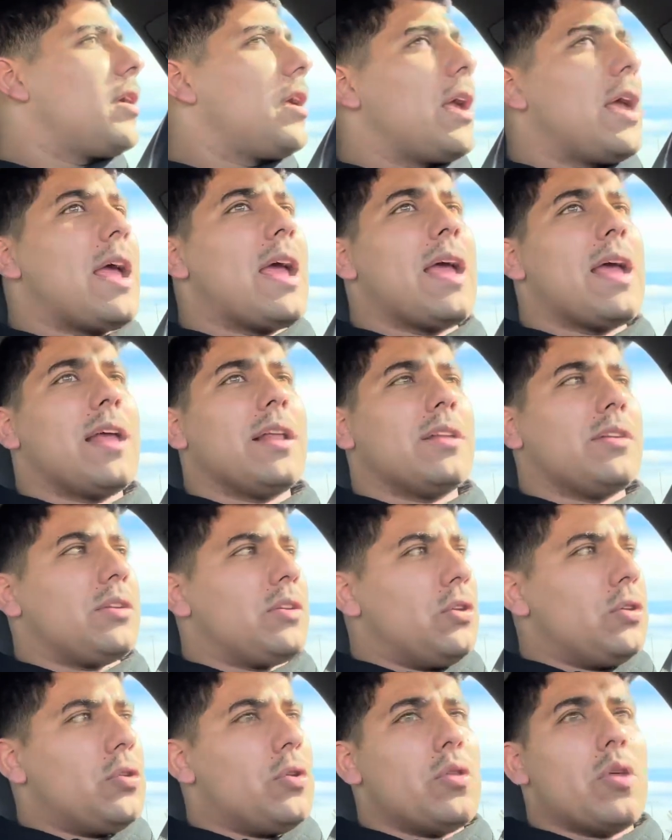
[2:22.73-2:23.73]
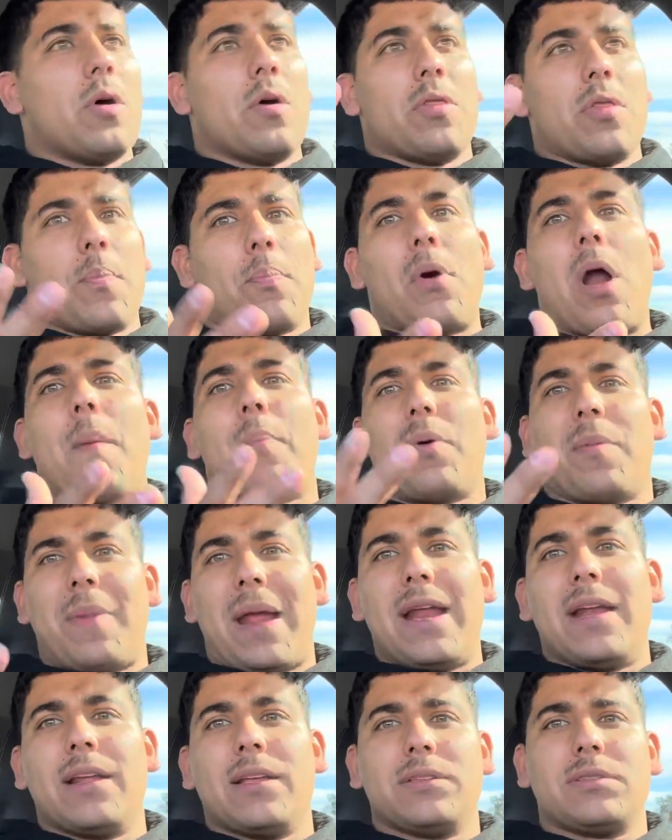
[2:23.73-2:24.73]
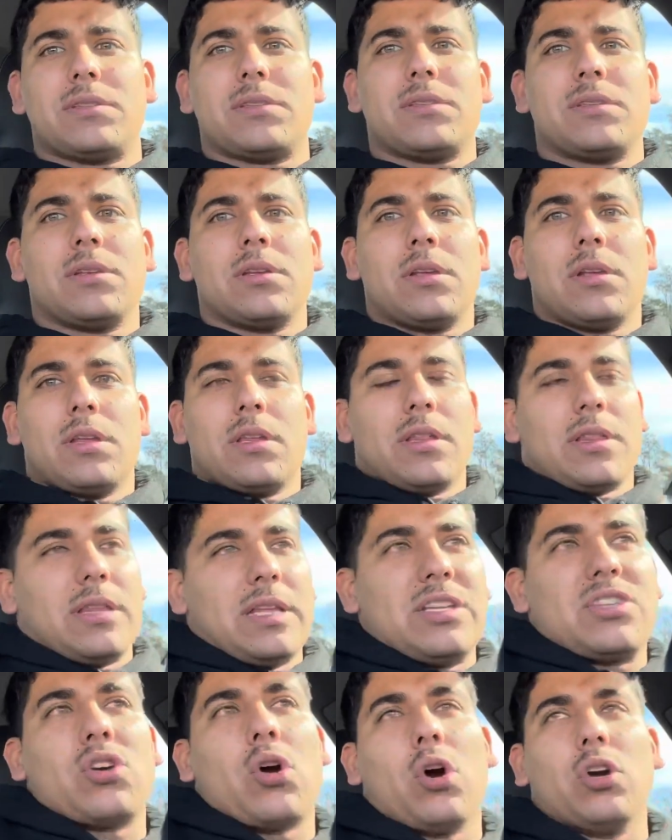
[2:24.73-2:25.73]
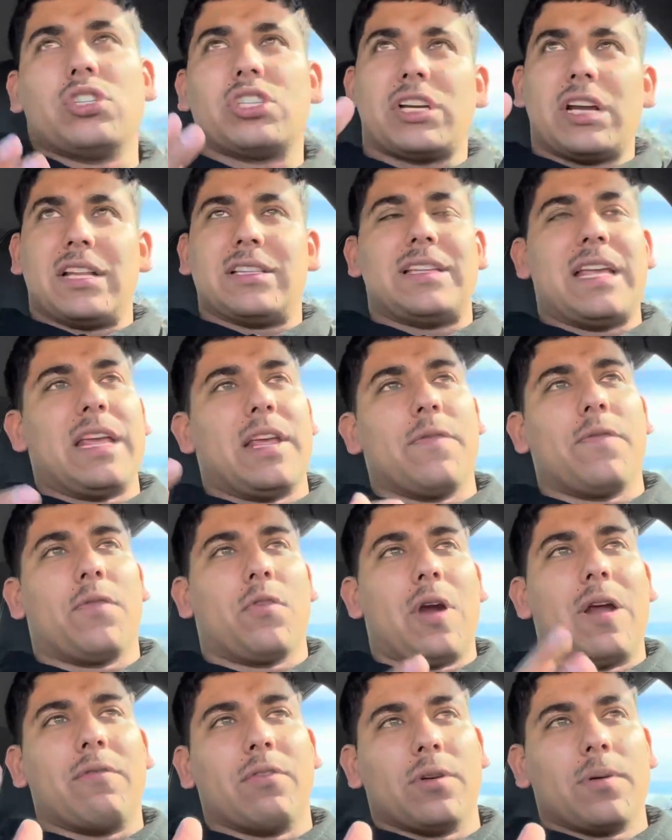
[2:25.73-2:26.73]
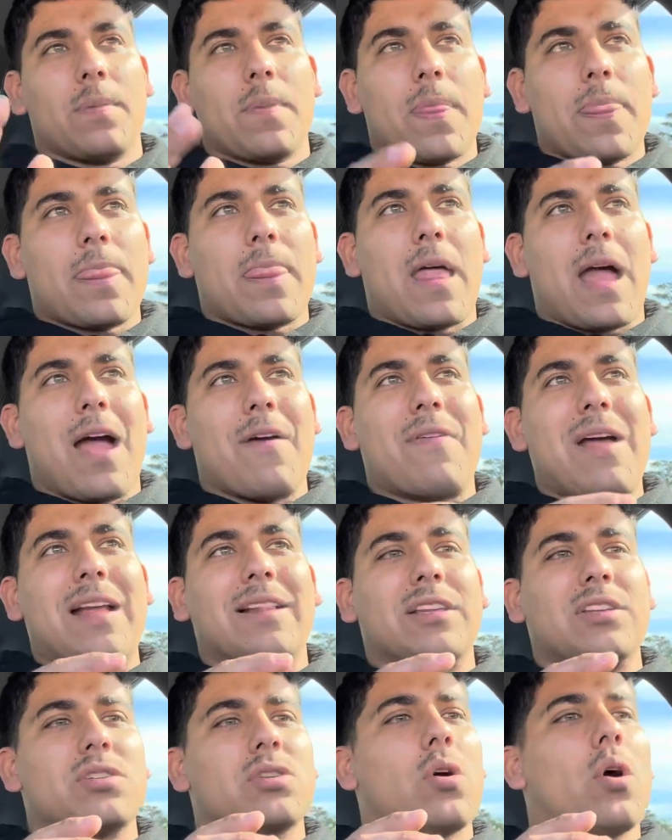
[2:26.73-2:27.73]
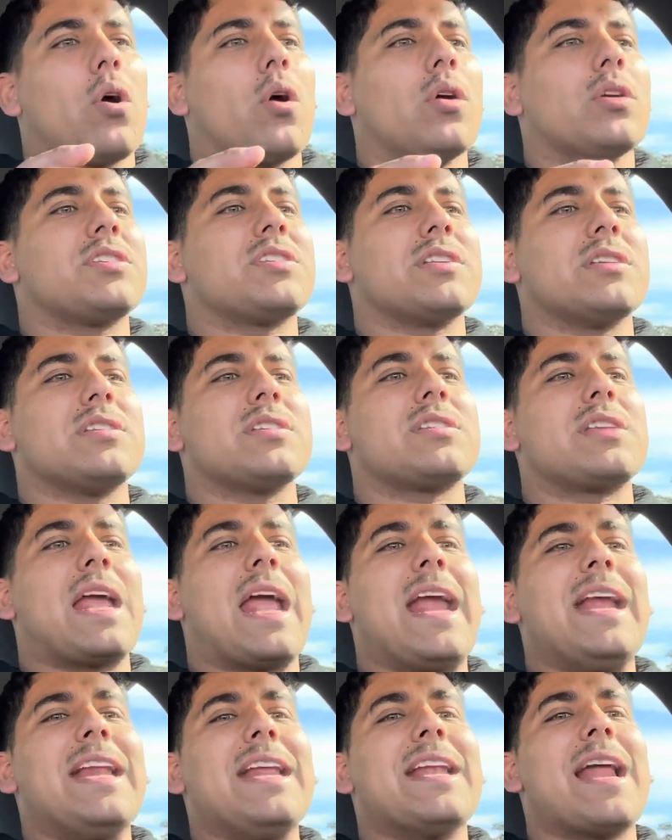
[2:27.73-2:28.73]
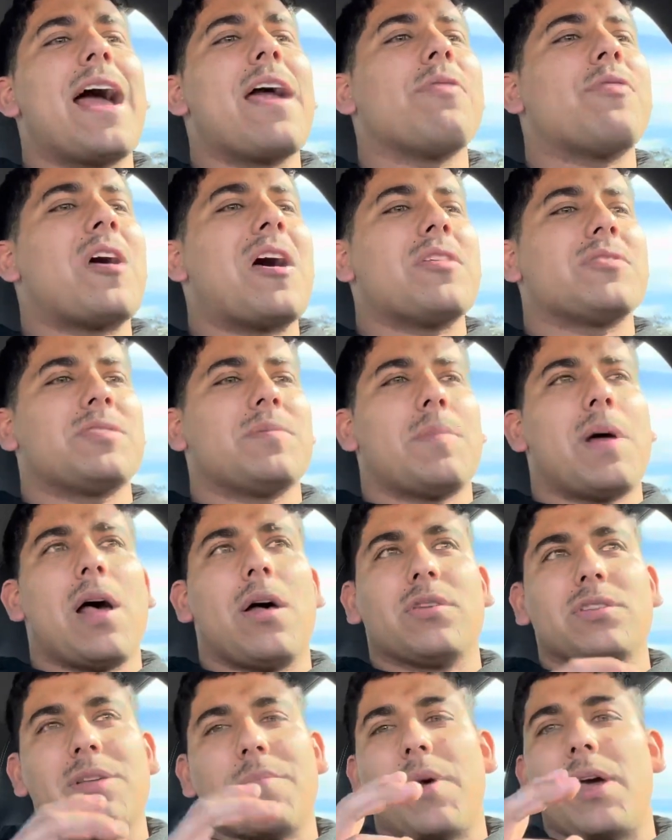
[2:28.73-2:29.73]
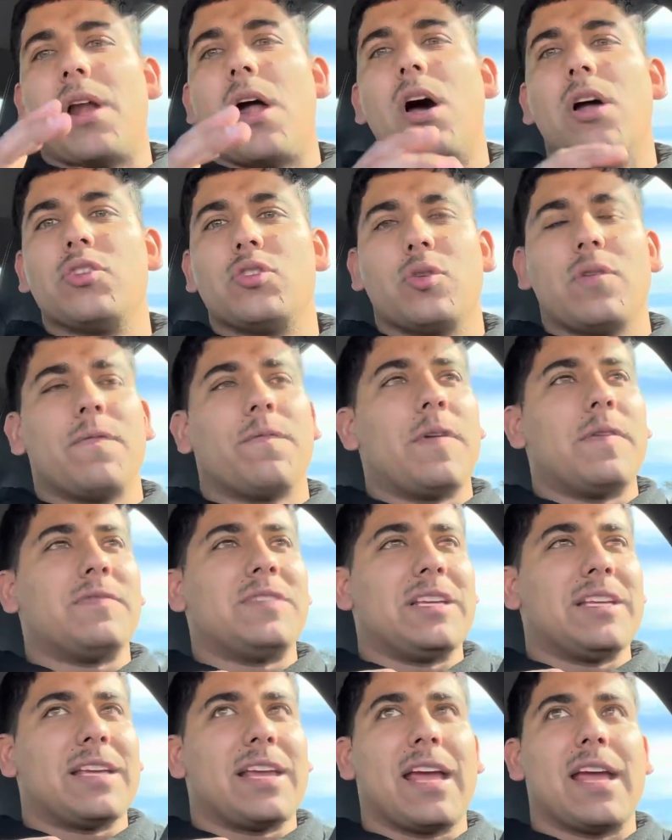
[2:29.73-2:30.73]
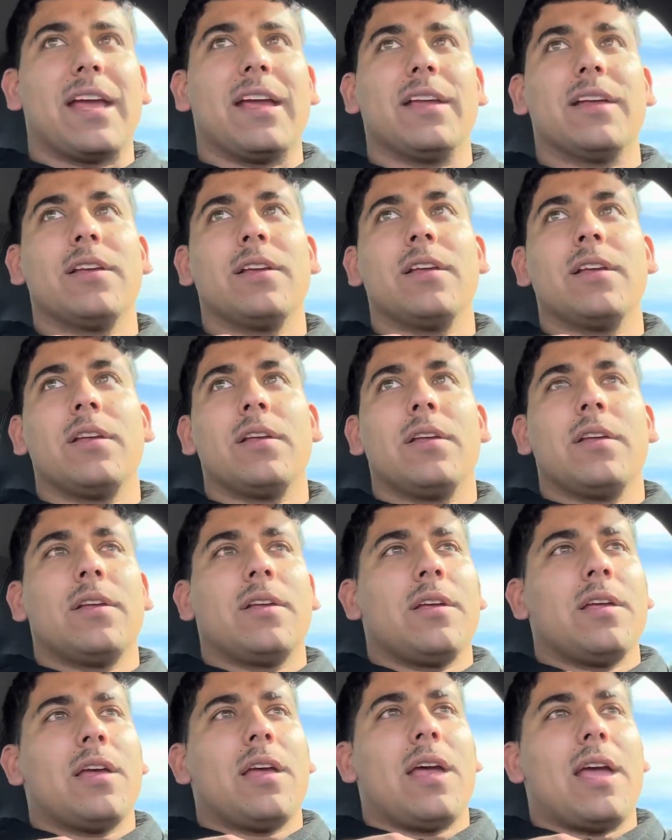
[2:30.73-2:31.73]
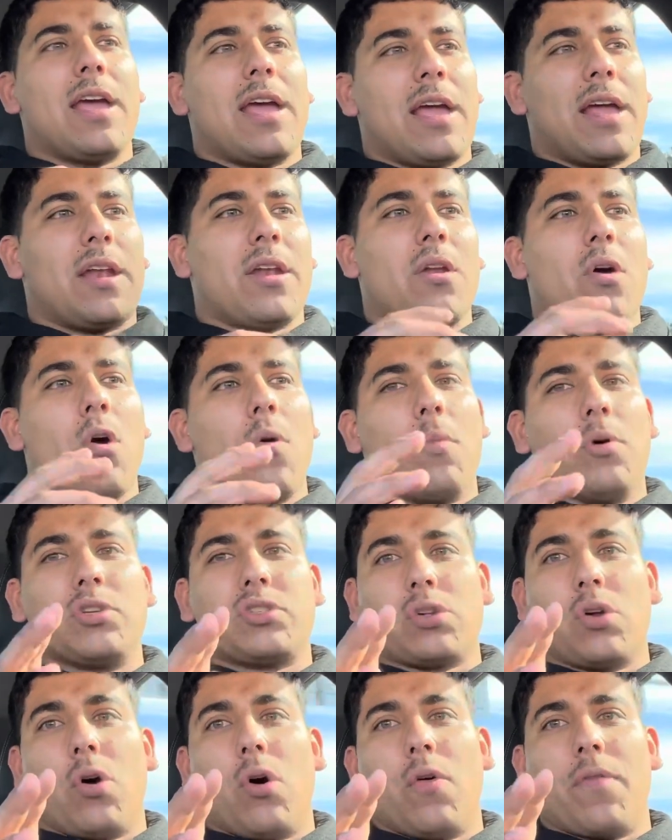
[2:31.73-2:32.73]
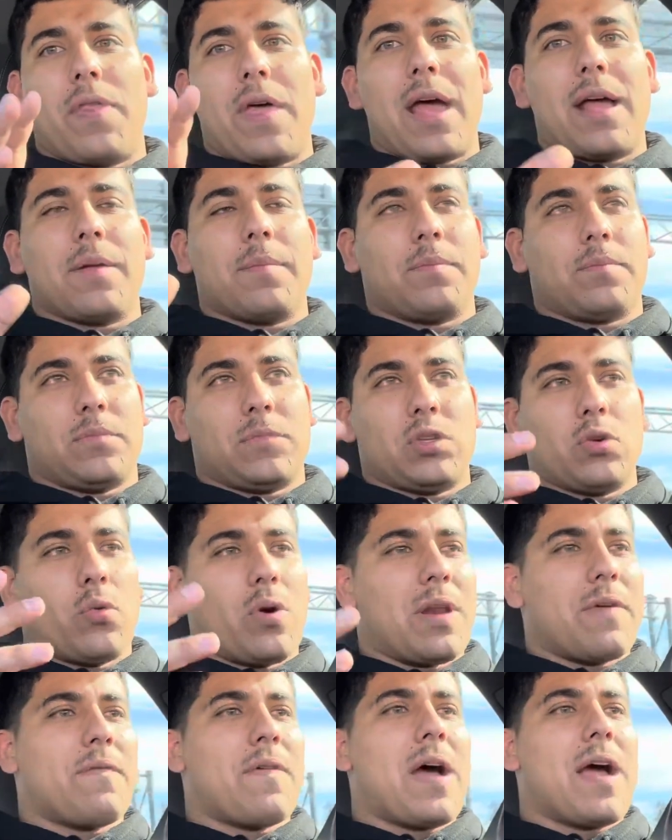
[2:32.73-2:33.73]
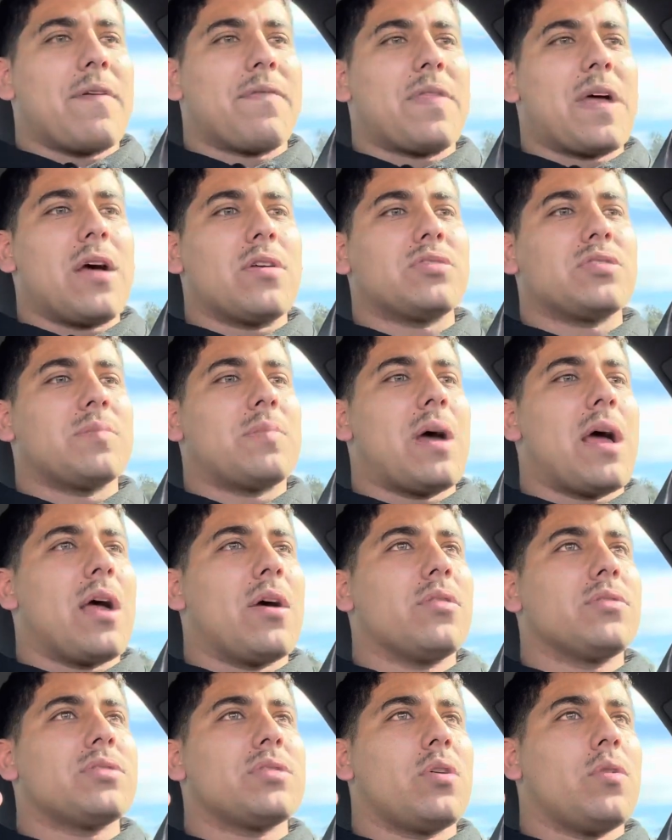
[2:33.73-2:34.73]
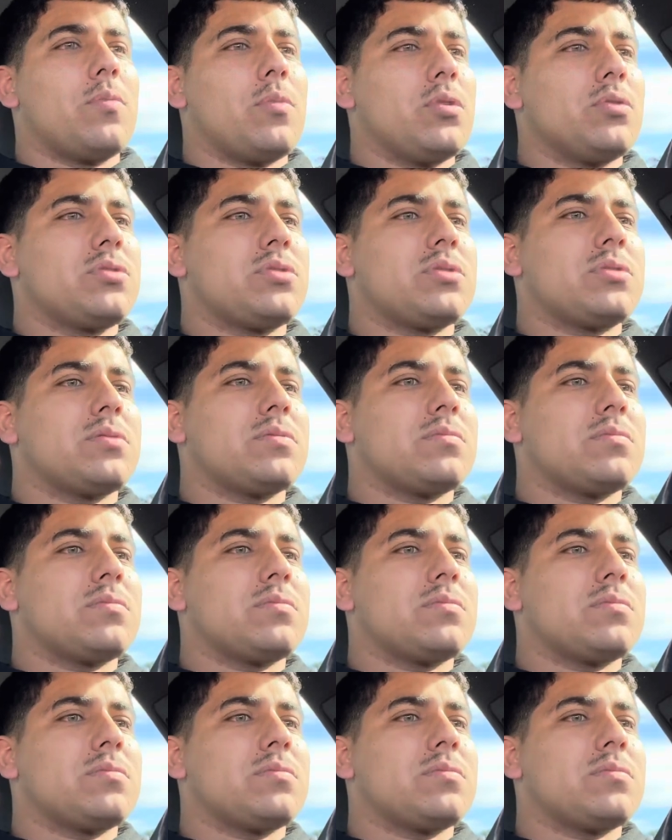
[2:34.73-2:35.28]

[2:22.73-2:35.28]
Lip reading: and you do the proper maintenance, these cars are going to take you forever. I've had this car since 89,000 miles. I'm at 115K, and almost all of that 25,000 miles, almost,